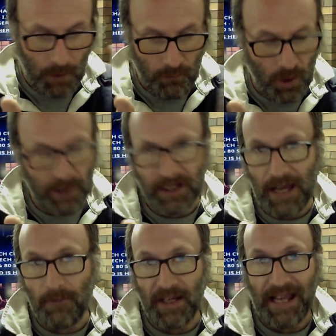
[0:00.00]
rocker
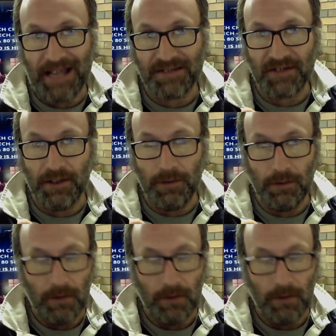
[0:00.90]
cover gasket,